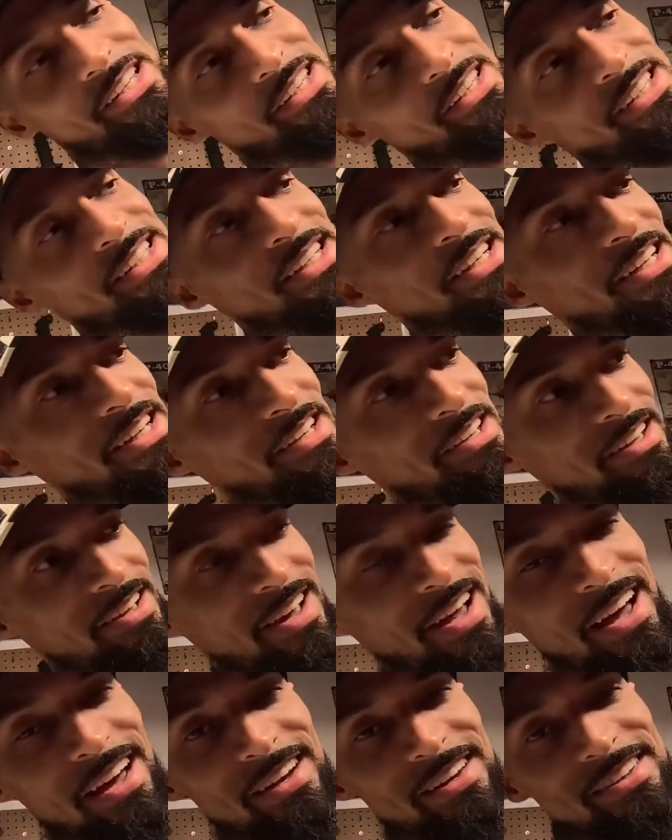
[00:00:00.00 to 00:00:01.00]
then he
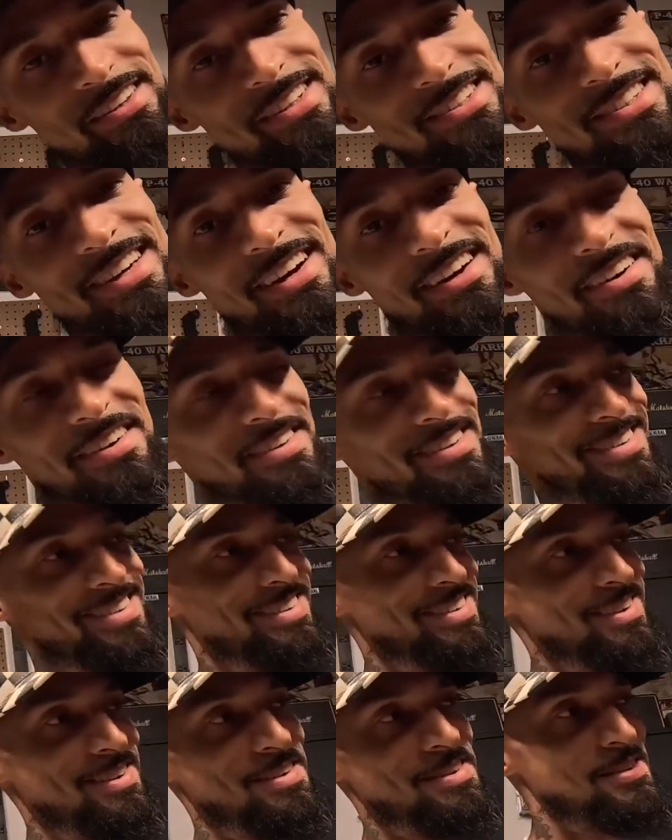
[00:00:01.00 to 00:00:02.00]
added the tire
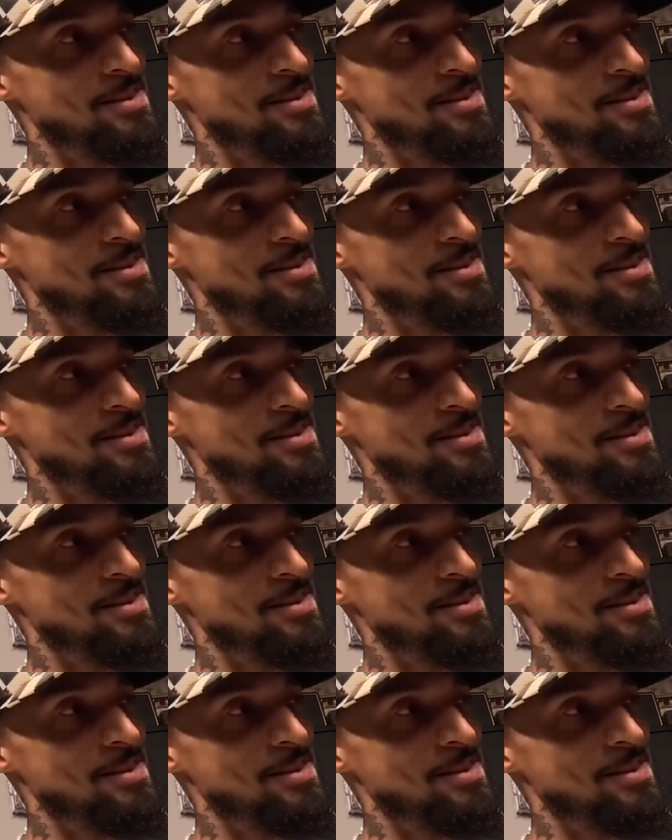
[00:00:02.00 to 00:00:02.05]
on